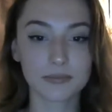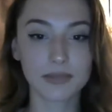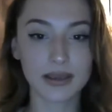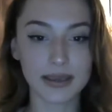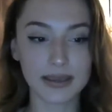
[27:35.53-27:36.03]

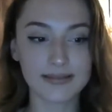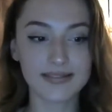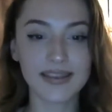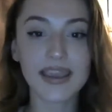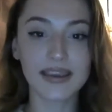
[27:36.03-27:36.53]
like it
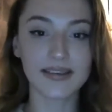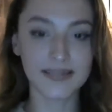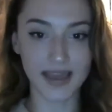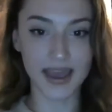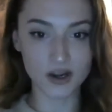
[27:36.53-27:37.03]

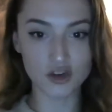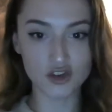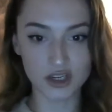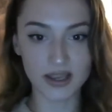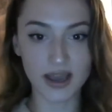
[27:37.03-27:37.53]
takes
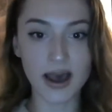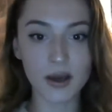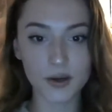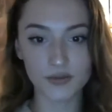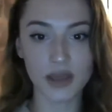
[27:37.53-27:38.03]
energy
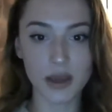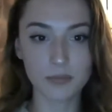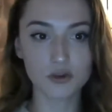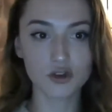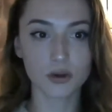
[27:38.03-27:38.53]
out of
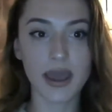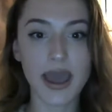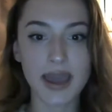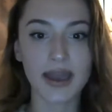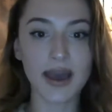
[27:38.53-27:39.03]
them to
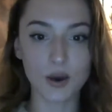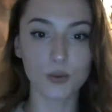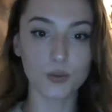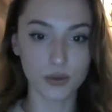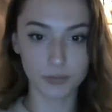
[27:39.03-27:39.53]
hang
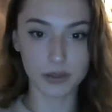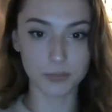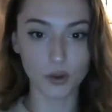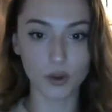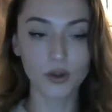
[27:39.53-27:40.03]
out with
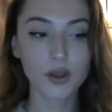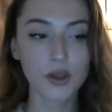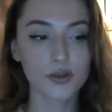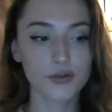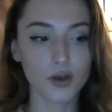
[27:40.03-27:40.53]
people.
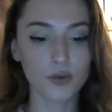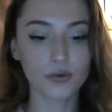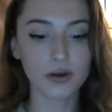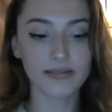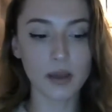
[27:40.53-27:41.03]
So,
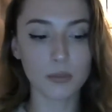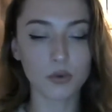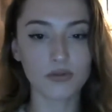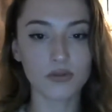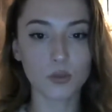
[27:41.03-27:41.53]
for
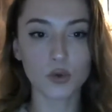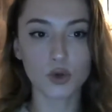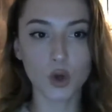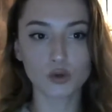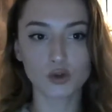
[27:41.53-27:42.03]
example, if you would
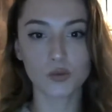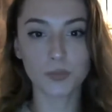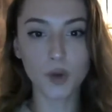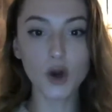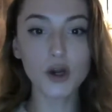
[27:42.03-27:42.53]
go to a
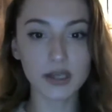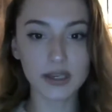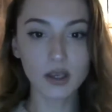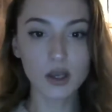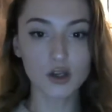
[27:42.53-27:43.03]

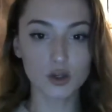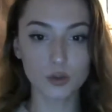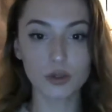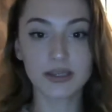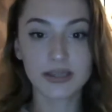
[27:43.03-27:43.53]
party, you
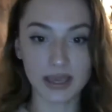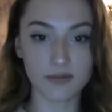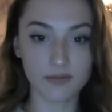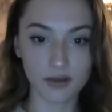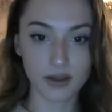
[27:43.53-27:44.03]
would
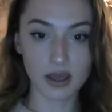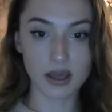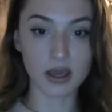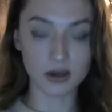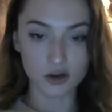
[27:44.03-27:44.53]
give
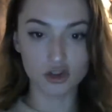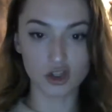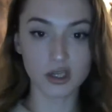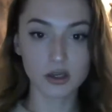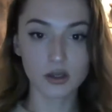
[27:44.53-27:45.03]

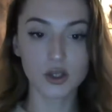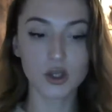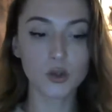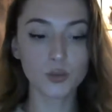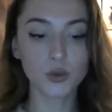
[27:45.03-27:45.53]
energy.
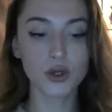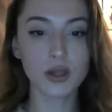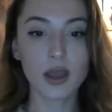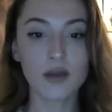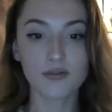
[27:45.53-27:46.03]
You
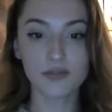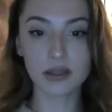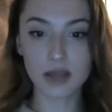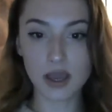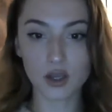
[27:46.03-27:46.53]
would
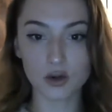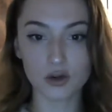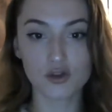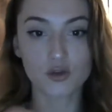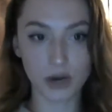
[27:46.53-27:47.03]
feel like
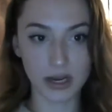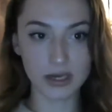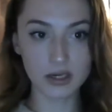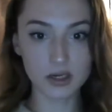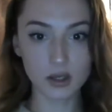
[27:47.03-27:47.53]
you're
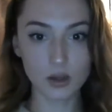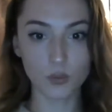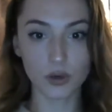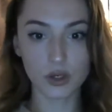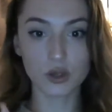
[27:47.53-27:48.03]
drained
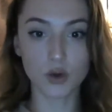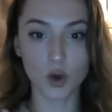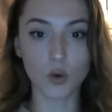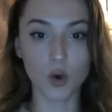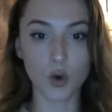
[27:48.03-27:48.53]
when you
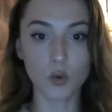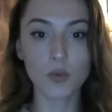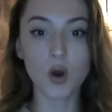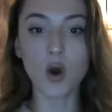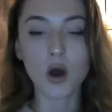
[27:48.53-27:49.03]
go
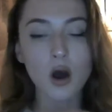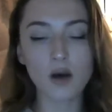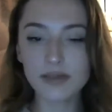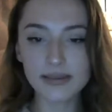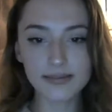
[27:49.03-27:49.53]
home.
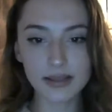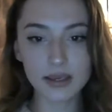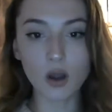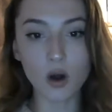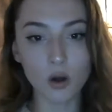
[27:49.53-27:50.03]

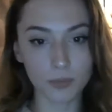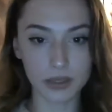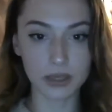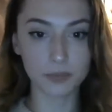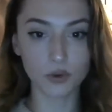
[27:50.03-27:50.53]
Obviously, all
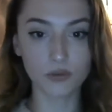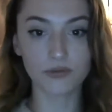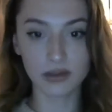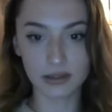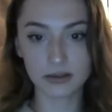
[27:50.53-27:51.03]
people
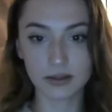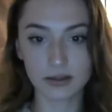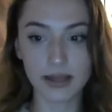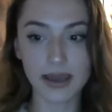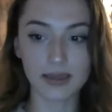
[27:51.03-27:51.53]
feel
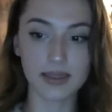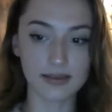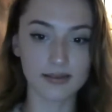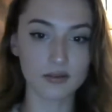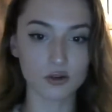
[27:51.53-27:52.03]
like
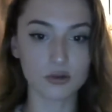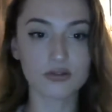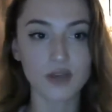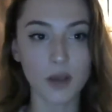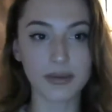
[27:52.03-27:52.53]
this to
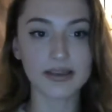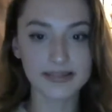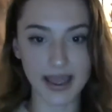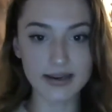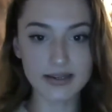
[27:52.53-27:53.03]
some
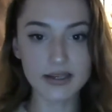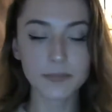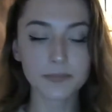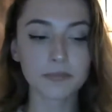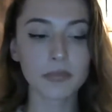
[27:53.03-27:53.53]
extent.
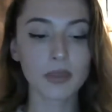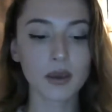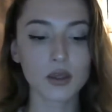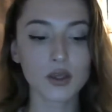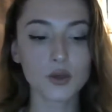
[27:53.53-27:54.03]

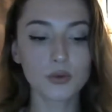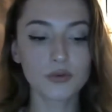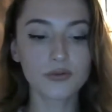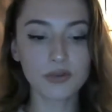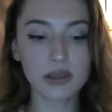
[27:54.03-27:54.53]
You
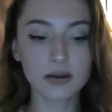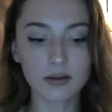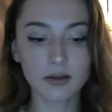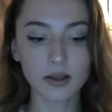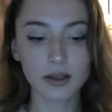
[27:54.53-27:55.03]
would
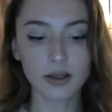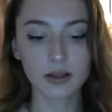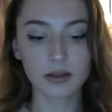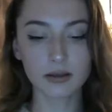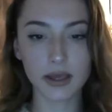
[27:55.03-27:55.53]
feel
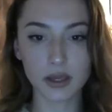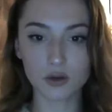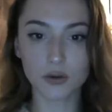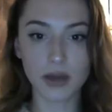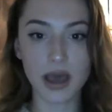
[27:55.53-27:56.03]
like you
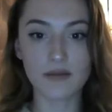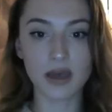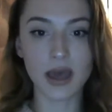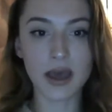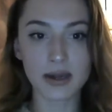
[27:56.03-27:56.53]
don't
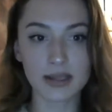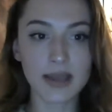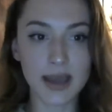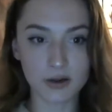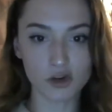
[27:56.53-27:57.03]
have
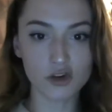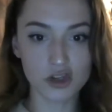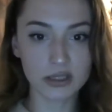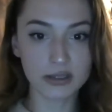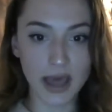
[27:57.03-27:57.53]
any
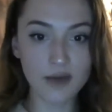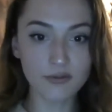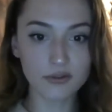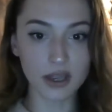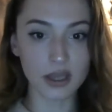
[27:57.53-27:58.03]
energy
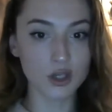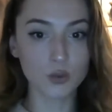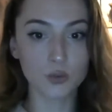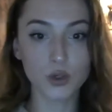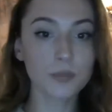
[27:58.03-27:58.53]
left, and
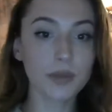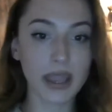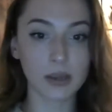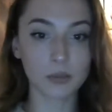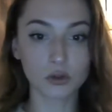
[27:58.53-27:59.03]
you wouldn't be
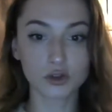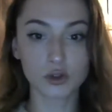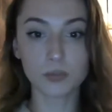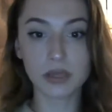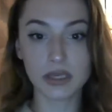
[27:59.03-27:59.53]
able
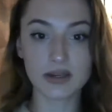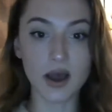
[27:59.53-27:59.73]
to meet